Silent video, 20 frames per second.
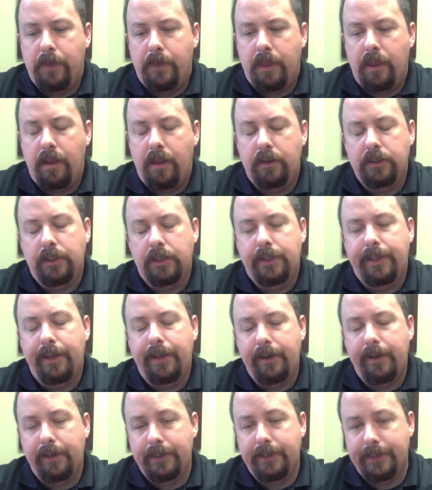there's a
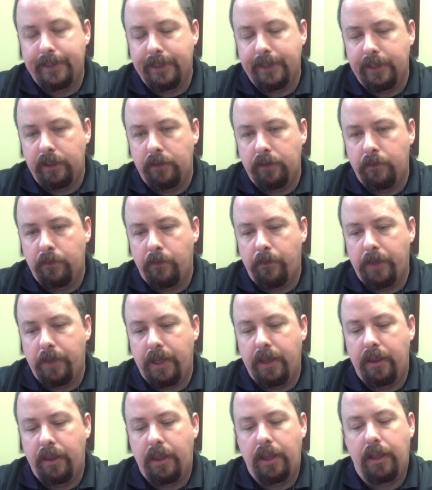tendency
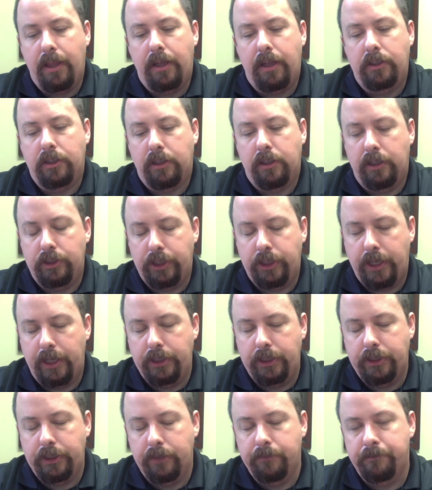in theological
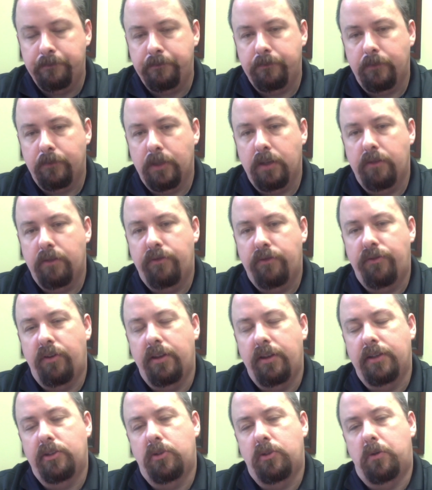education for
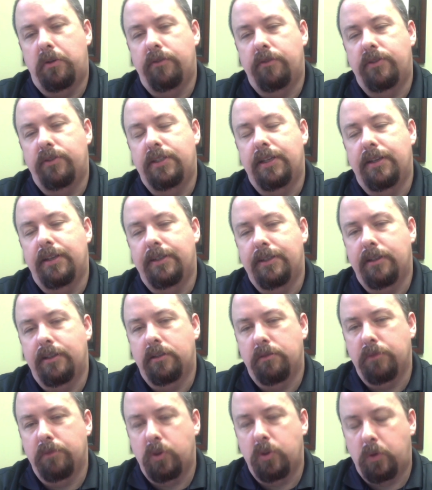this sort of
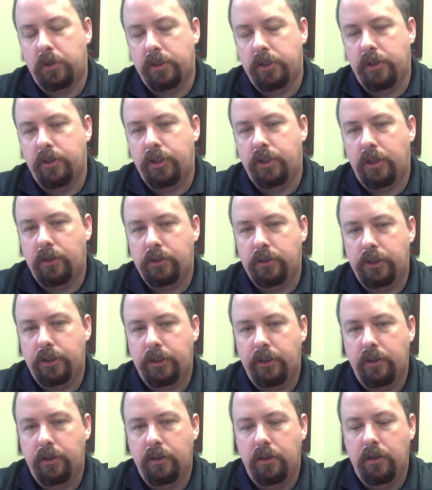cynicism towards the church.
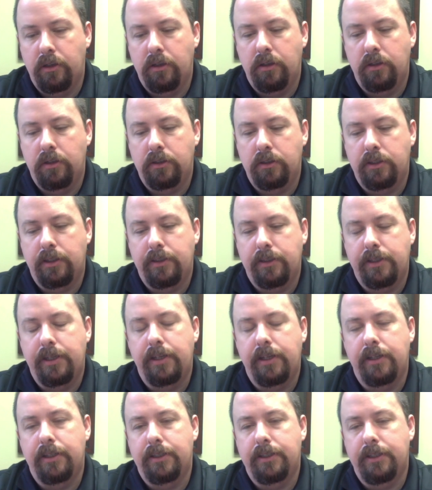There's this
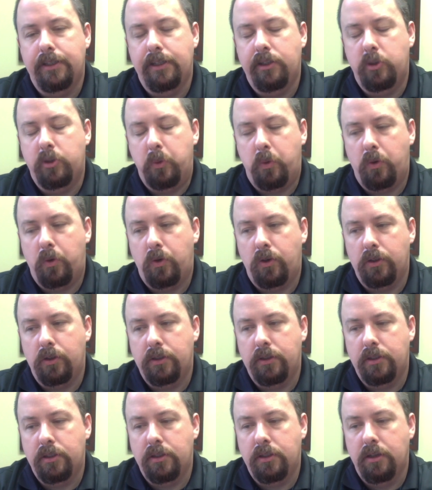tendency
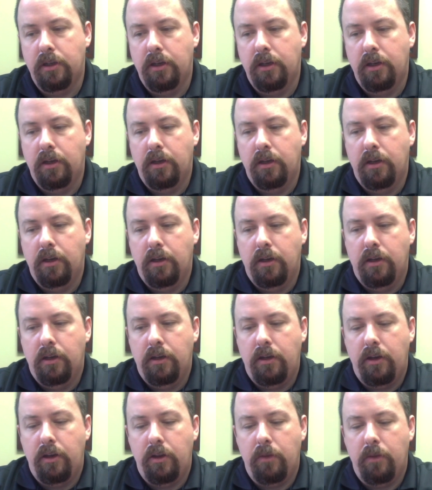towards
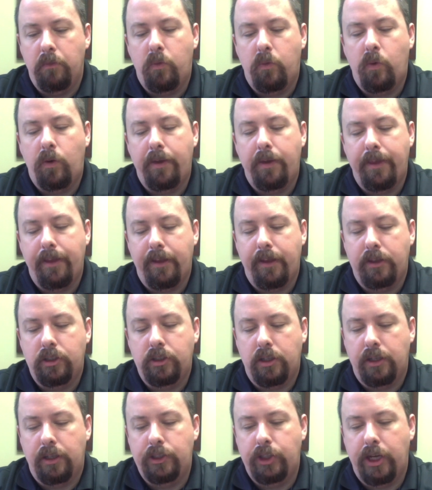you know, the more
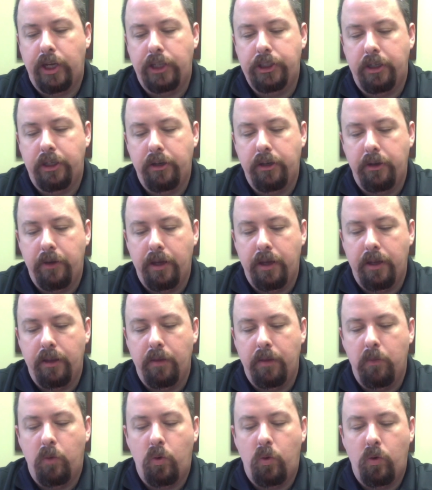theological education you get,
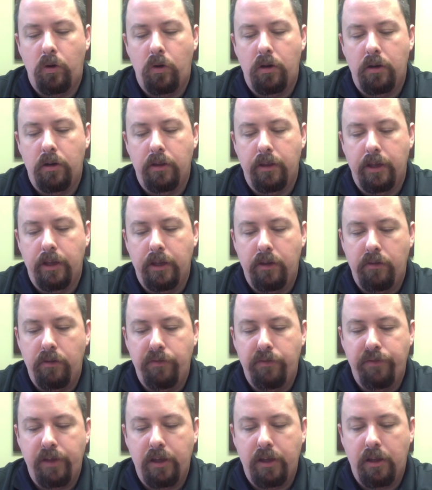the more that you
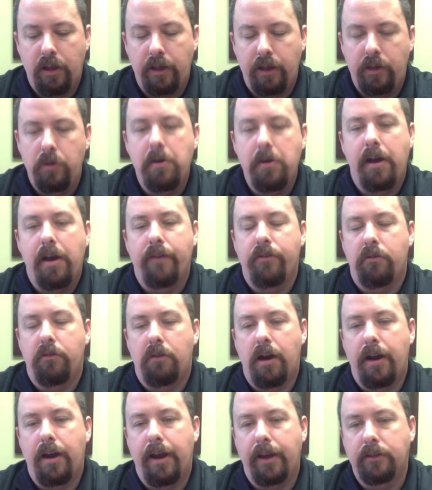feel like you have the
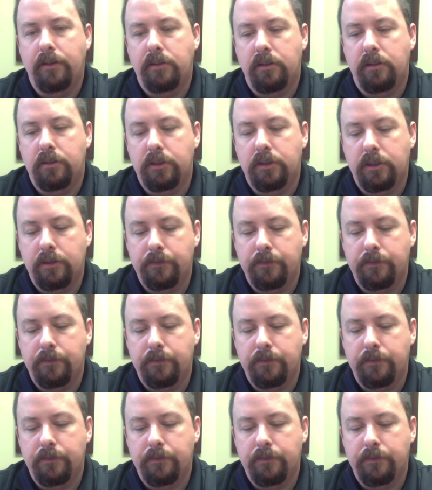right answers,